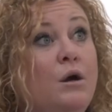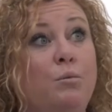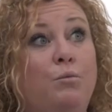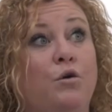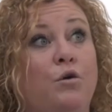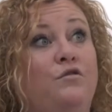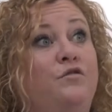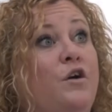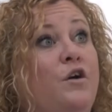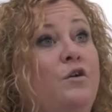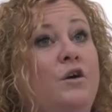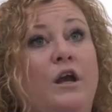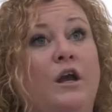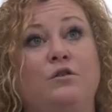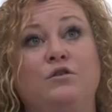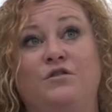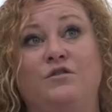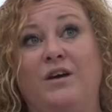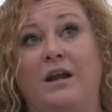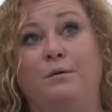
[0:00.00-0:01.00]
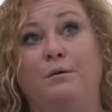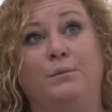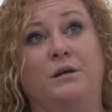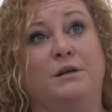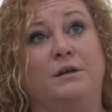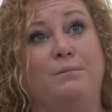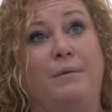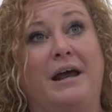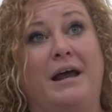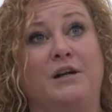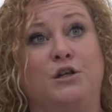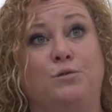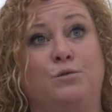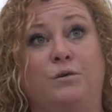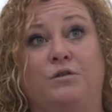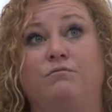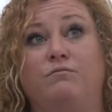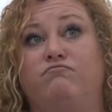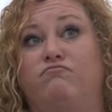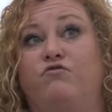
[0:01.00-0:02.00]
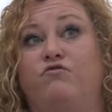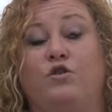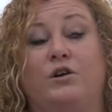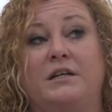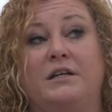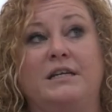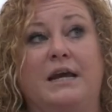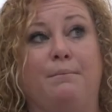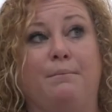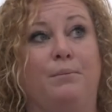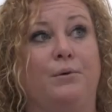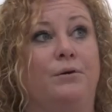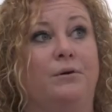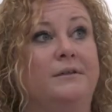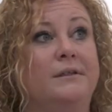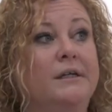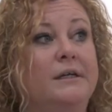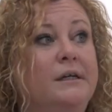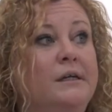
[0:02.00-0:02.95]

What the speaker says: portfolio development and management, for example.